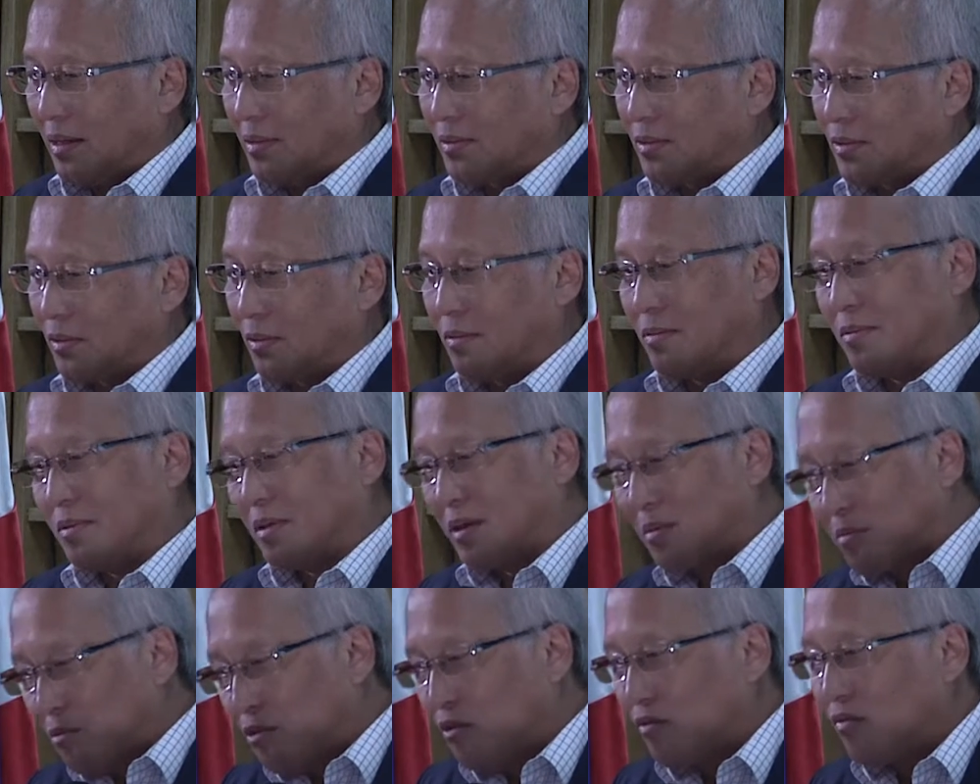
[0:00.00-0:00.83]
So
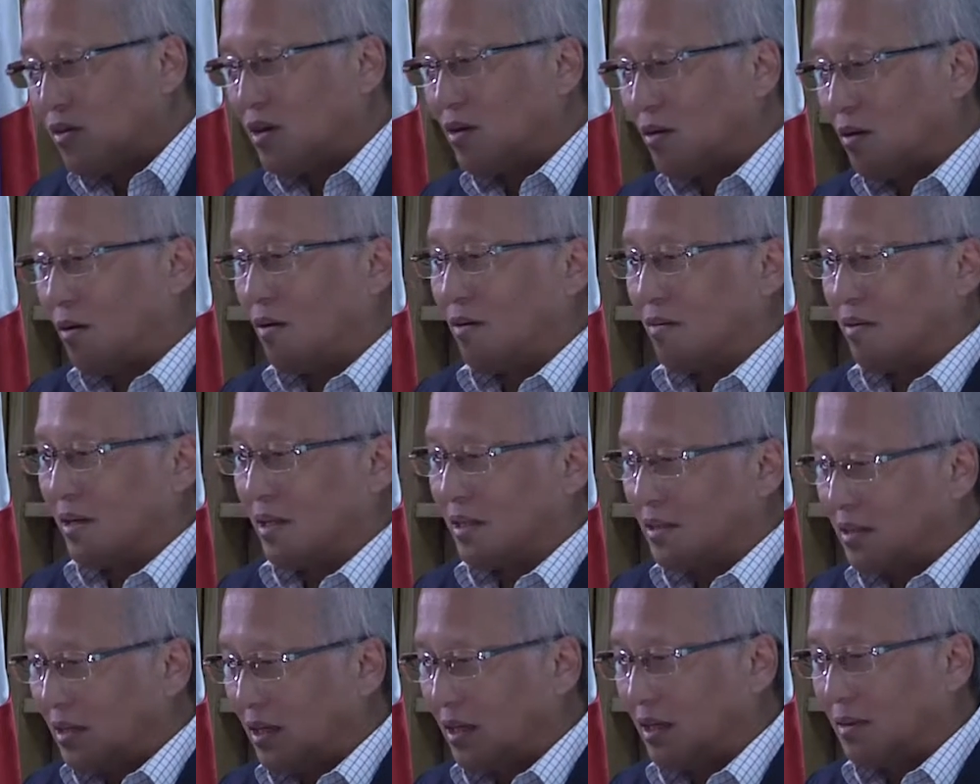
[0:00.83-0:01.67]
removing all
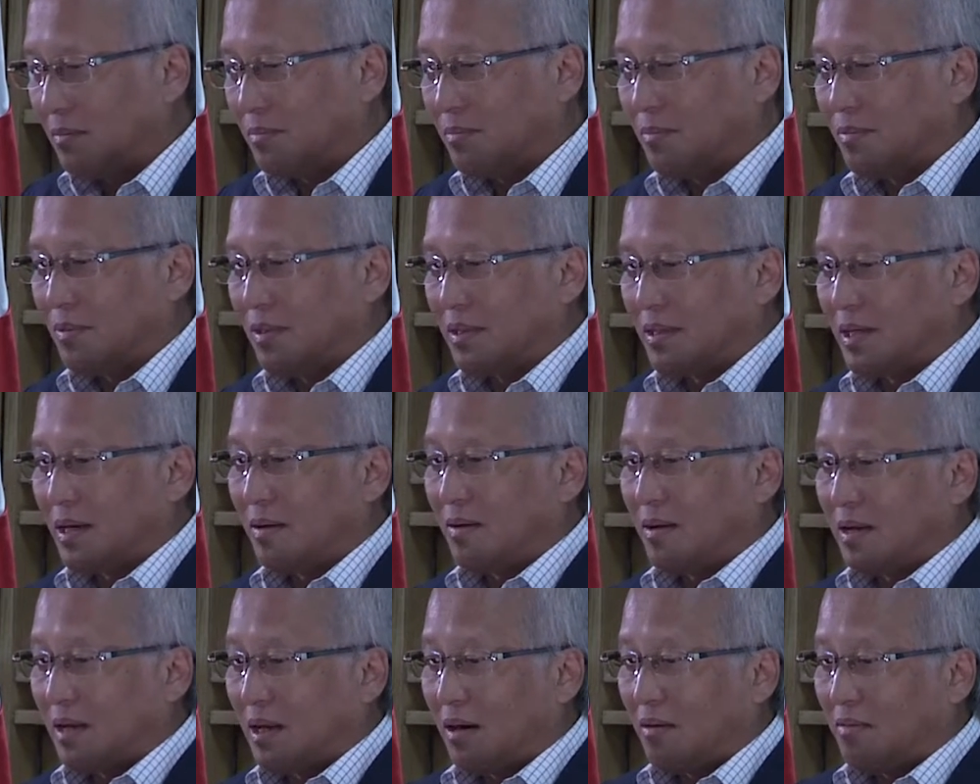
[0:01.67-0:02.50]
red tape will
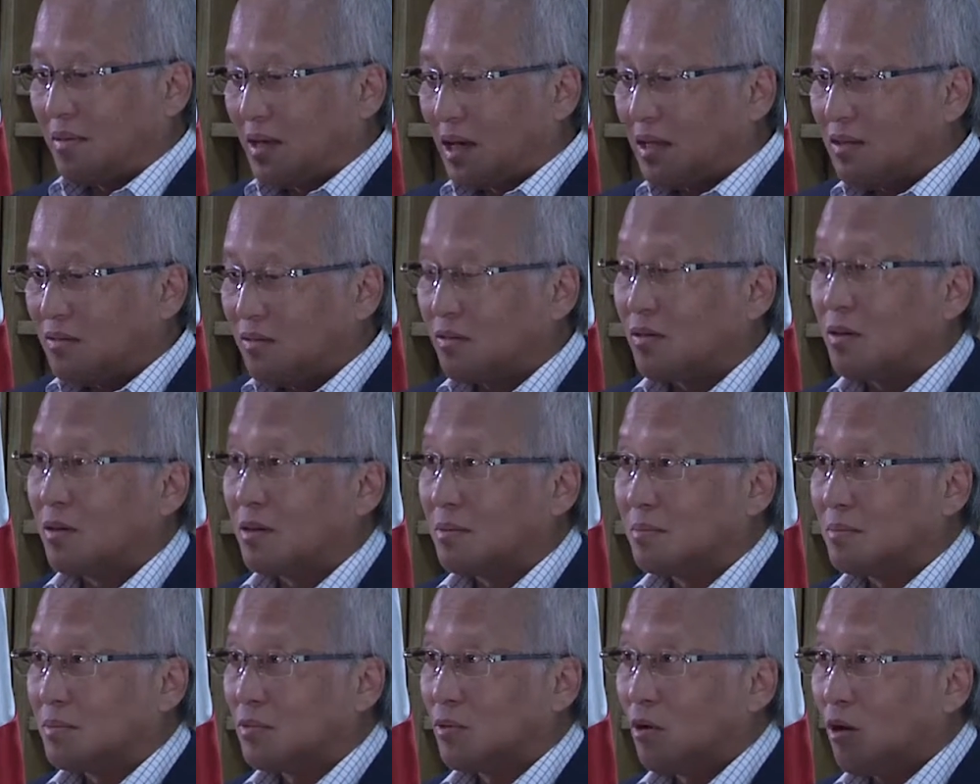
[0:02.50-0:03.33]
now allow that
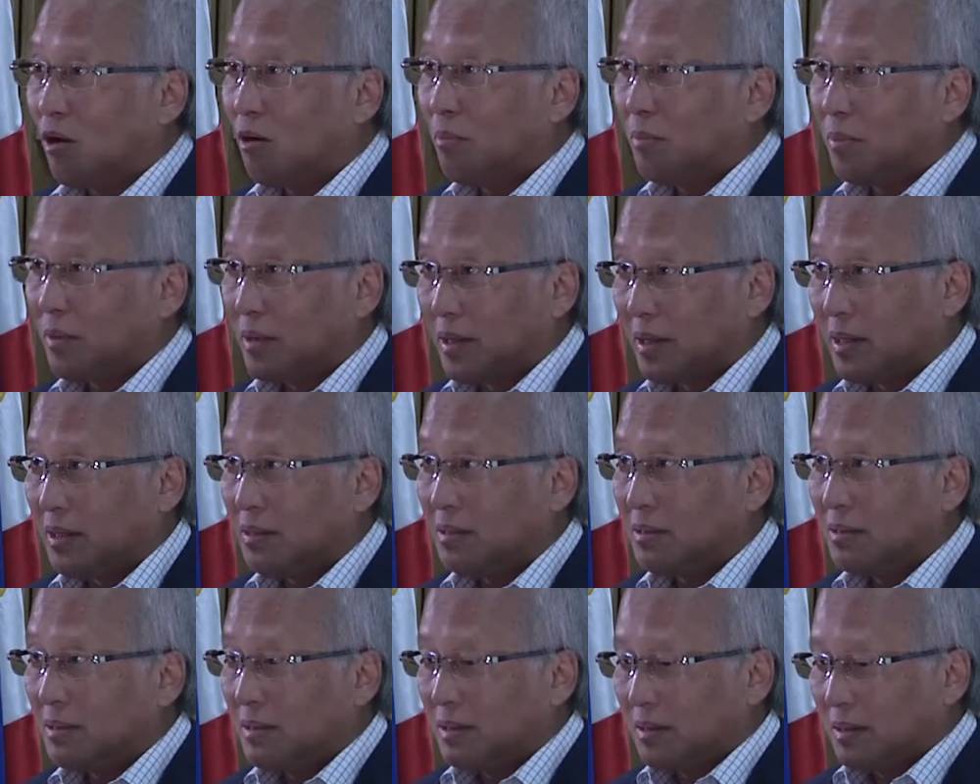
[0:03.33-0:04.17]
firm to operate,
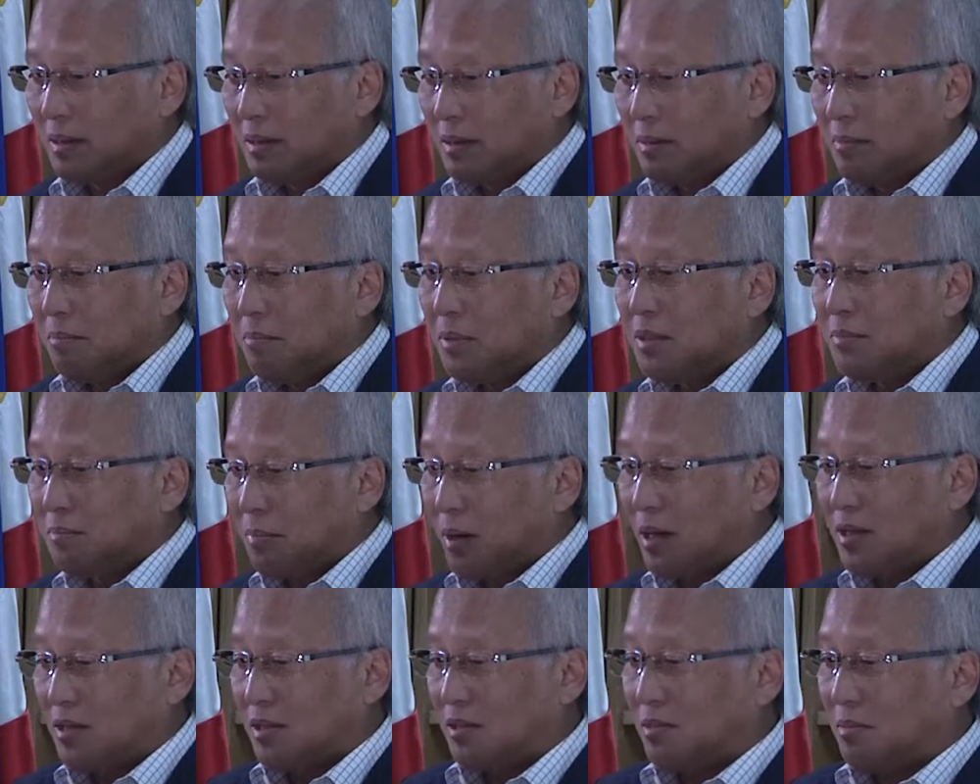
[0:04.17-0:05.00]
but
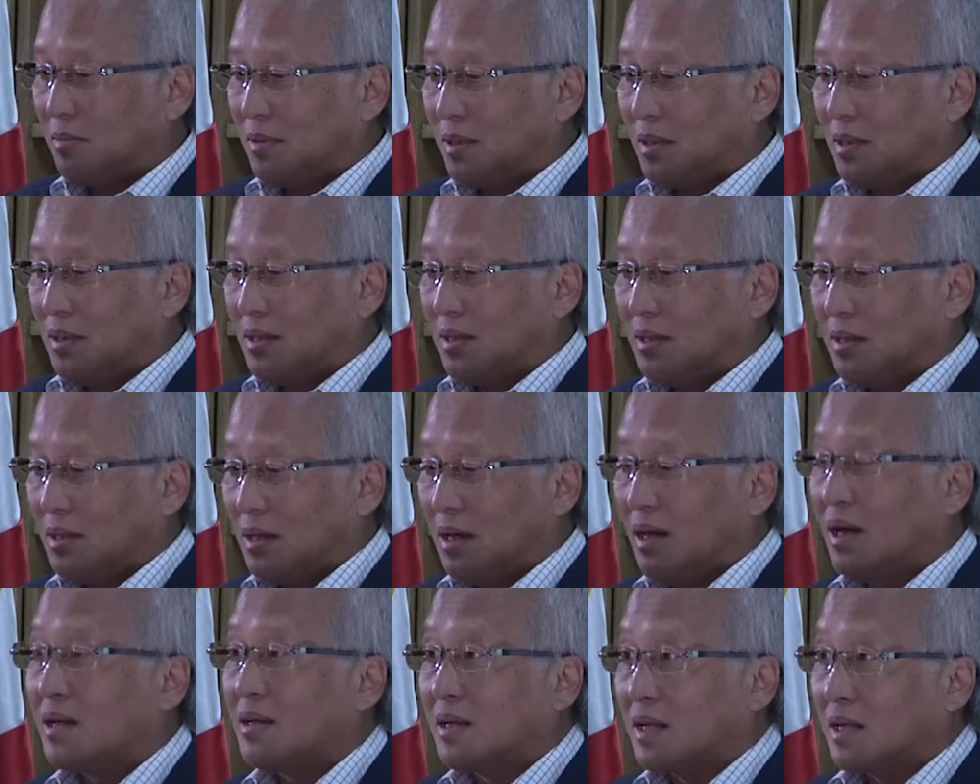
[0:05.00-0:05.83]
possibly
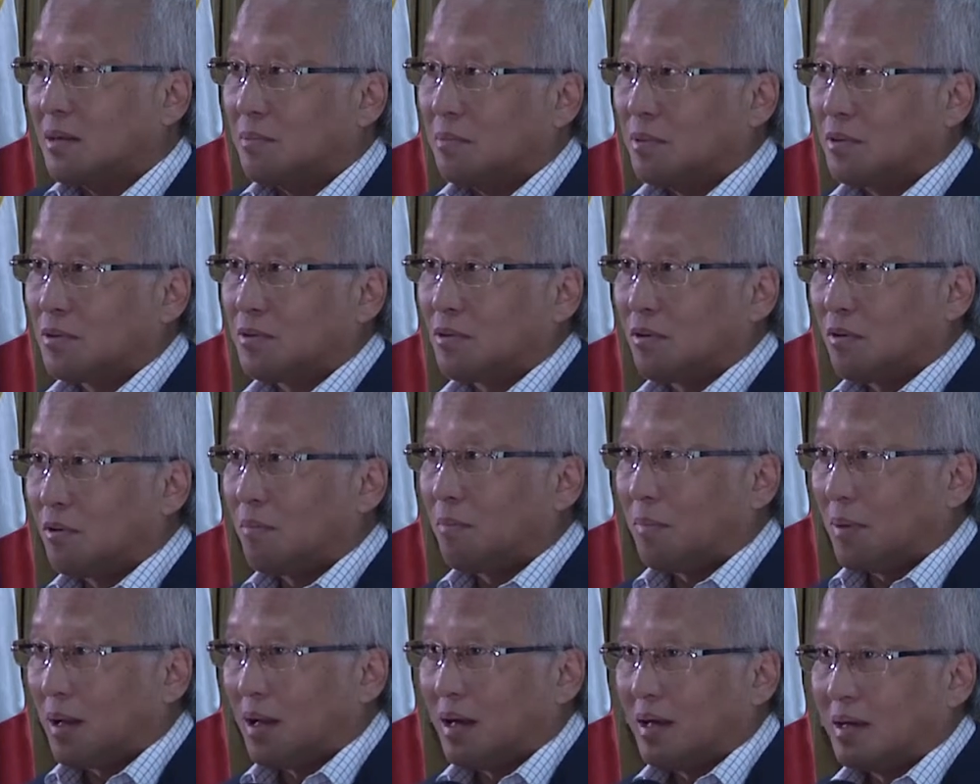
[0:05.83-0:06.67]
unable to
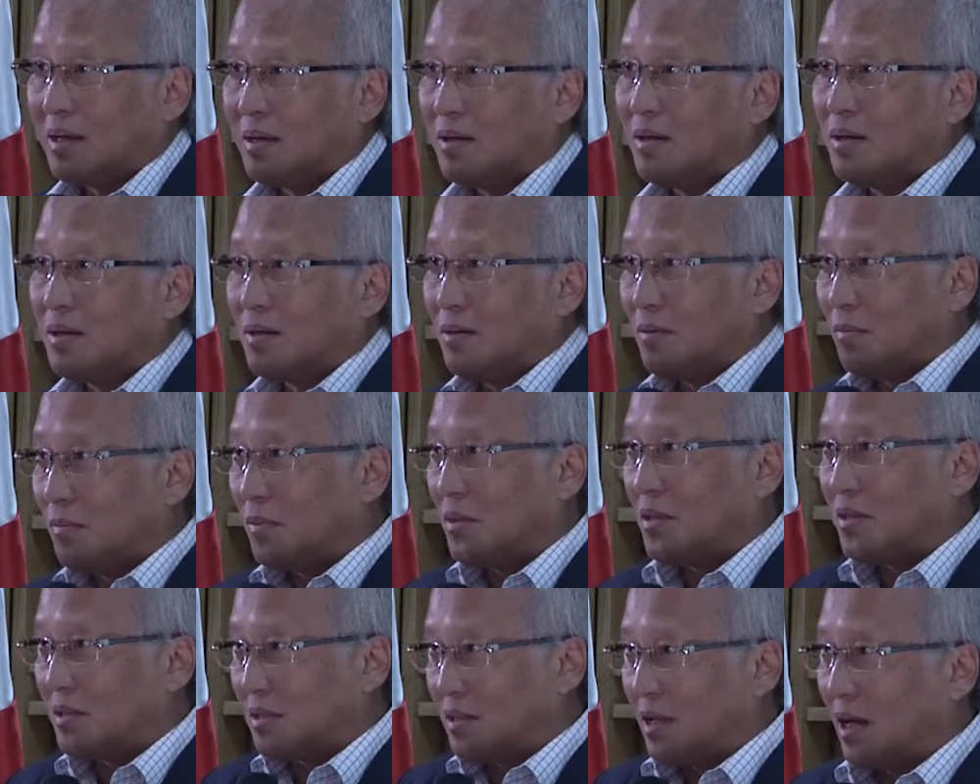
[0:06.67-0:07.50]
comply
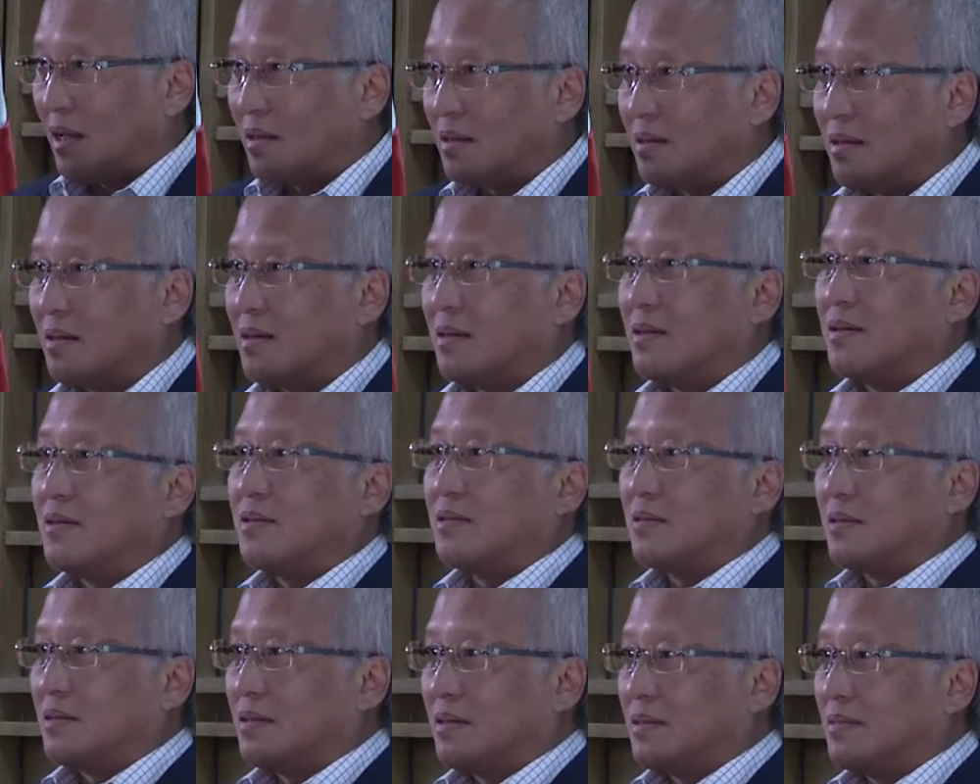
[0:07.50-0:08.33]
with
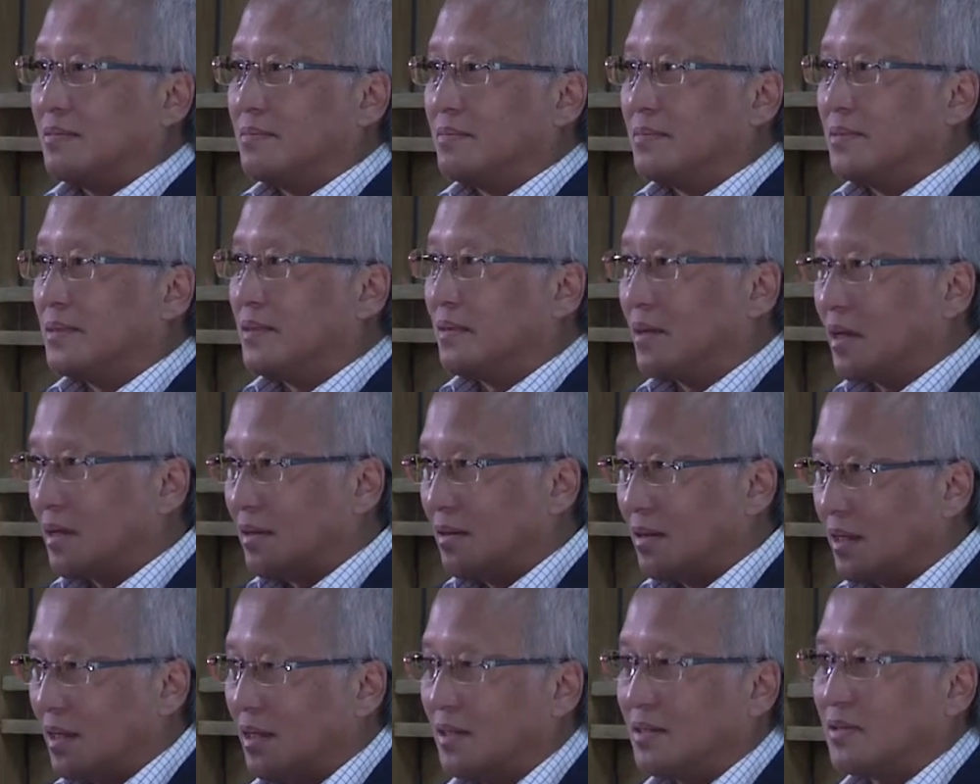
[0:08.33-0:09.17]
standards and
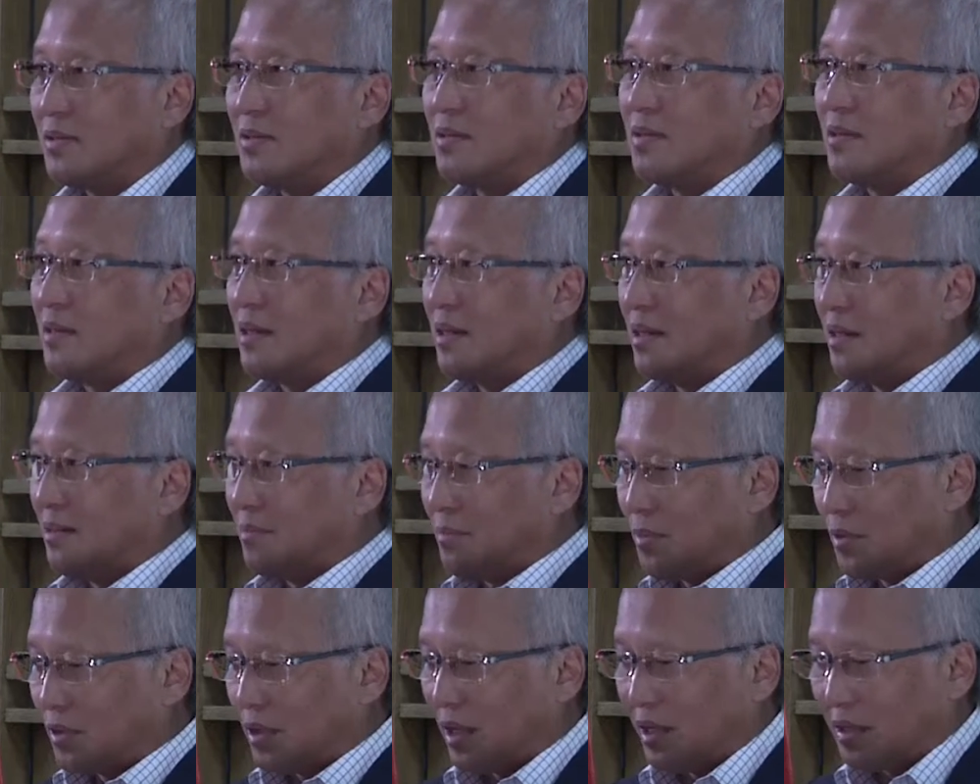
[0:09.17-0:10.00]
regulation
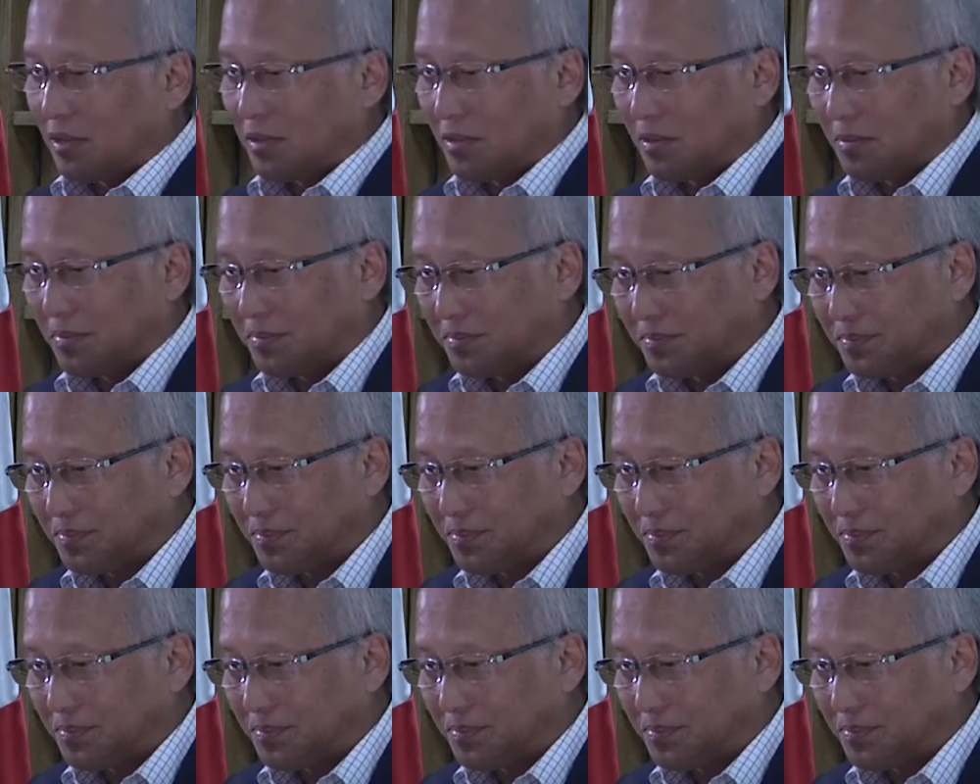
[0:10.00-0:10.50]
and protection.